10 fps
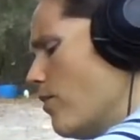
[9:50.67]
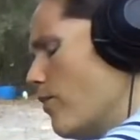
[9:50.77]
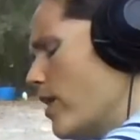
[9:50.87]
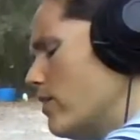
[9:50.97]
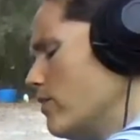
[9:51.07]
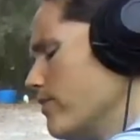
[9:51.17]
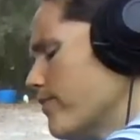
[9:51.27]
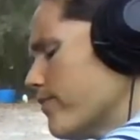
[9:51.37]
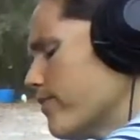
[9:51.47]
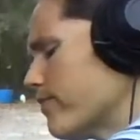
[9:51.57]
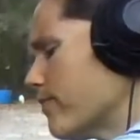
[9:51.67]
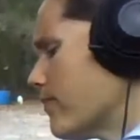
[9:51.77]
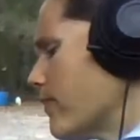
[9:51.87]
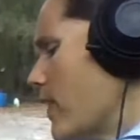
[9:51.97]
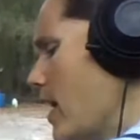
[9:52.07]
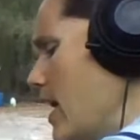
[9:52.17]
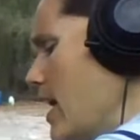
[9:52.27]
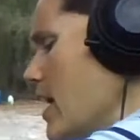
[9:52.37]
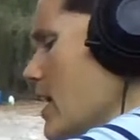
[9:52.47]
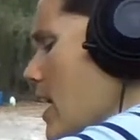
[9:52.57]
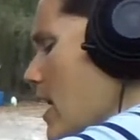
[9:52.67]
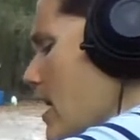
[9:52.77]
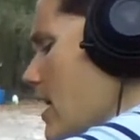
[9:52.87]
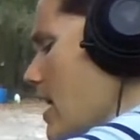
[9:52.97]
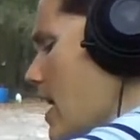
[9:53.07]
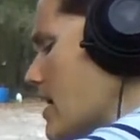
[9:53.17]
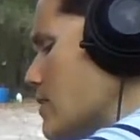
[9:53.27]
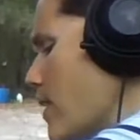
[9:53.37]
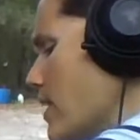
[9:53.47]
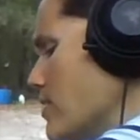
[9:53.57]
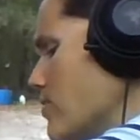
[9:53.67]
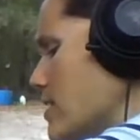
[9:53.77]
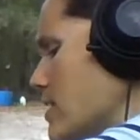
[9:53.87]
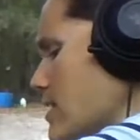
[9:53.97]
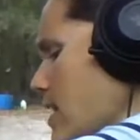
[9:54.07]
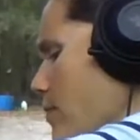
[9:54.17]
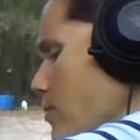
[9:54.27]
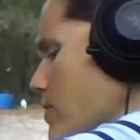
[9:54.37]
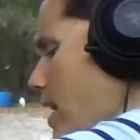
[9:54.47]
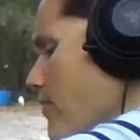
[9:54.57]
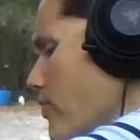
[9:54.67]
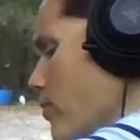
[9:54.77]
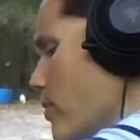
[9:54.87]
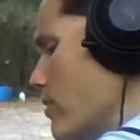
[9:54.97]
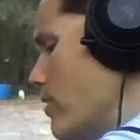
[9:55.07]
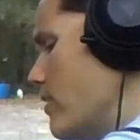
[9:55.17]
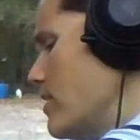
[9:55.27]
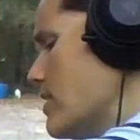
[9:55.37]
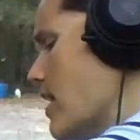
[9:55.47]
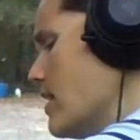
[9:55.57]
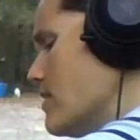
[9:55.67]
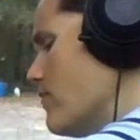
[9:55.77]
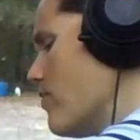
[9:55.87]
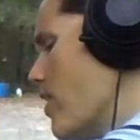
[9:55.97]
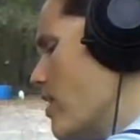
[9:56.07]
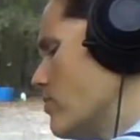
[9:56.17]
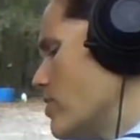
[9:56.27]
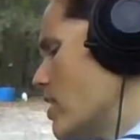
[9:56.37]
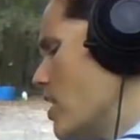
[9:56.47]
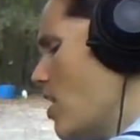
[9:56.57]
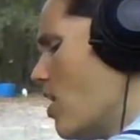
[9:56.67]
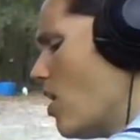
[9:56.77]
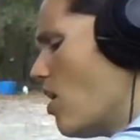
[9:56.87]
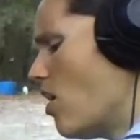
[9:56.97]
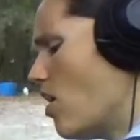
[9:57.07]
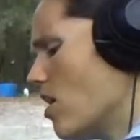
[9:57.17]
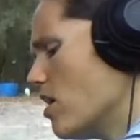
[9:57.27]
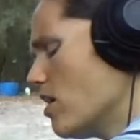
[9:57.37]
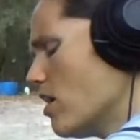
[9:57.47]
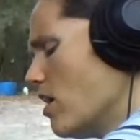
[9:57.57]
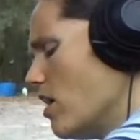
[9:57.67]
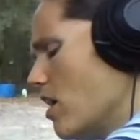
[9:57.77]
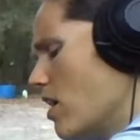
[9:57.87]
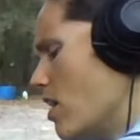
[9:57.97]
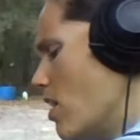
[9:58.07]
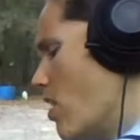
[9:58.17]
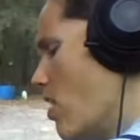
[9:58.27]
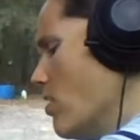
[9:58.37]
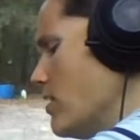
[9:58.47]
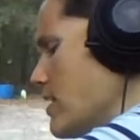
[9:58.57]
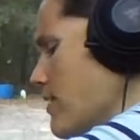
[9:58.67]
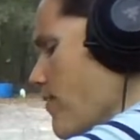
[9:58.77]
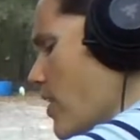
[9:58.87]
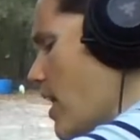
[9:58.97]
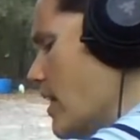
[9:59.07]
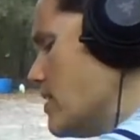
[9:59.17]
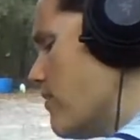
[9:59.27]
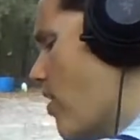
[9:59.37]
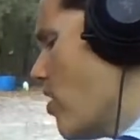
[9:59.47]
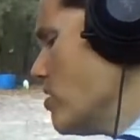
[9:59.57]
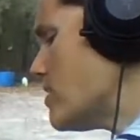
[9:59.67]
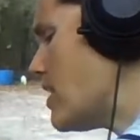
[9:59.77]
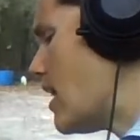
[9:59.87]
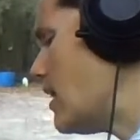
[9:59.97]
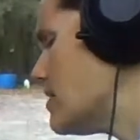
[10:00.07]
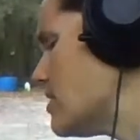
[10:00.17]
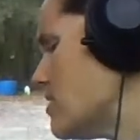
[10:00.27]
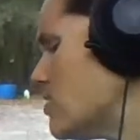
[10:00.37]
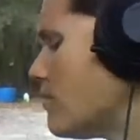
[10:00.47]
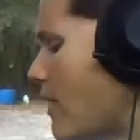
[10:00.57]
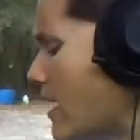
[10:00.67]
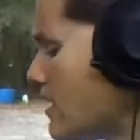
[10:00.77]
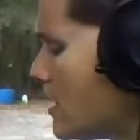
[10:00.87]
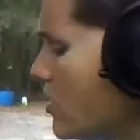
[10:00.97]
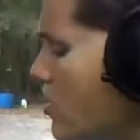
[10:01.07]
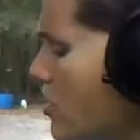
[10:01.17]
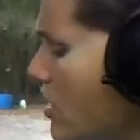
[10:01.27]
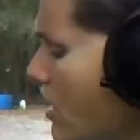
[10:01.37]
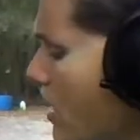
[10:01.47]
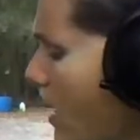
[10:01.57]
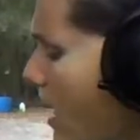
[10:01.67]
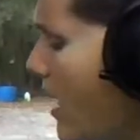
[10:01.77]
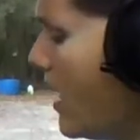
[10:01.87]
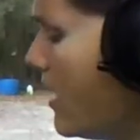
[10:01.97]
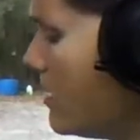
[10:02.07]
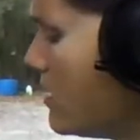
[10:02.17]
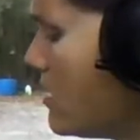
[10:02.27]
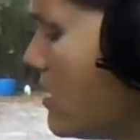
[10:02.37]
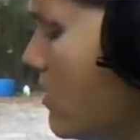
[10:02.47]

Well, he explains to his disciples afterward that these kinds of ground are are the different kinds of hearts that listen to the message. And